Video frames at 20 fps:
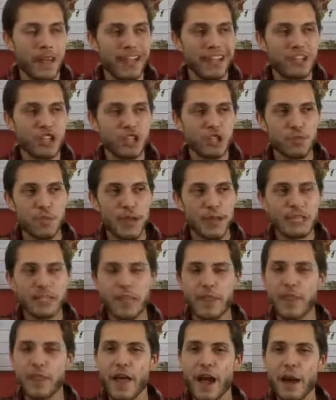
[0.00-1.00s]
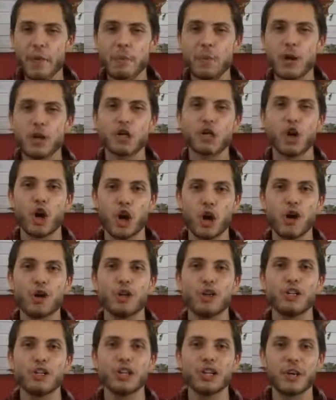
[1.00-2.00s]
it just makes it that much
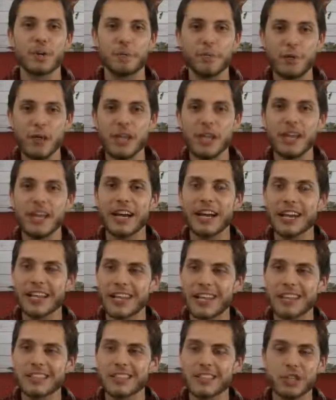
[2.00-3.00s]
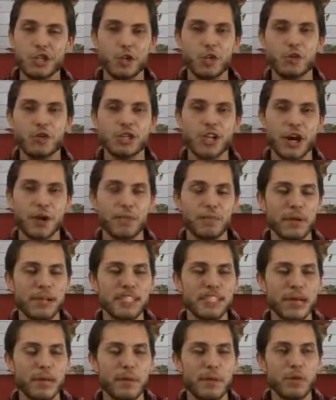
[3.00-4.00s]
harder to compete against the huge
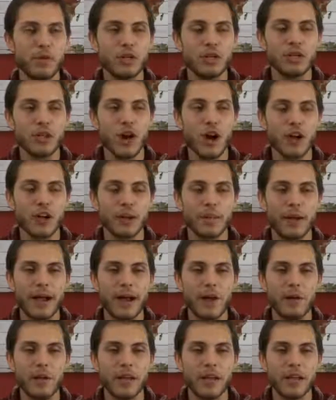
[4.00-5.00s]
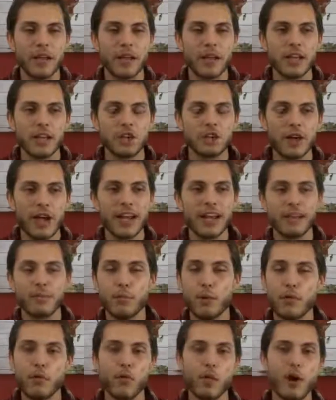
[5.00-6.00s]
companies. I mean, we talk about trying to
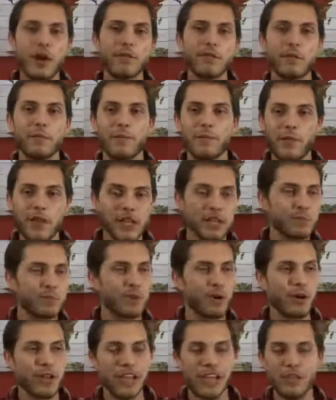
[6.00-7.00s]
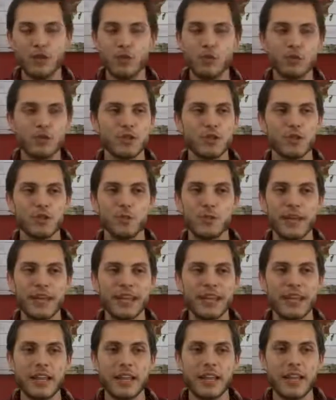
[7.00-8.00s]
move away from Facebook and YouTube,
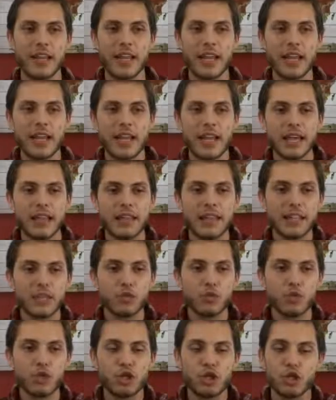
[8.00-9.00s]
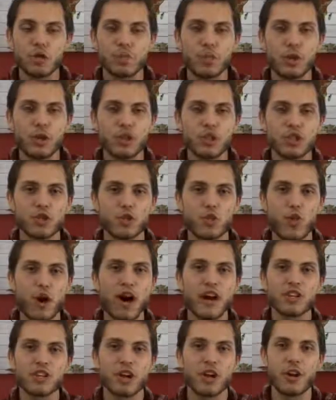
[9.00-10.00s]
and this would just put a
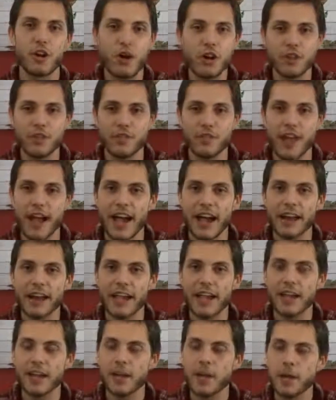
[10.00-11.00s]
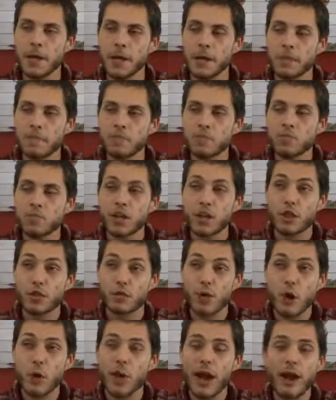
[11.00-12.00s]
squash on all of that. And to
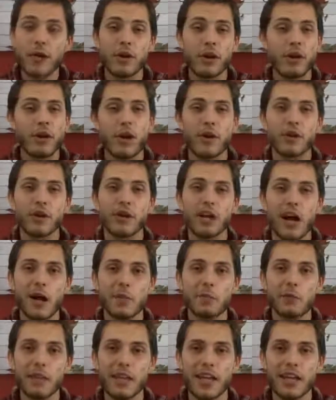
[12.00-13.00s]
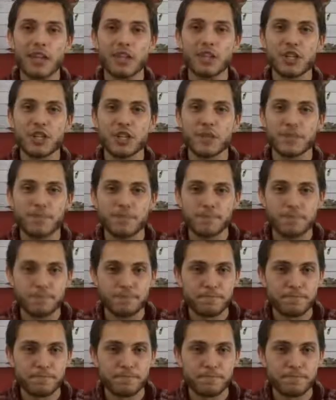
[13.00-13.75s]
throw out another complication,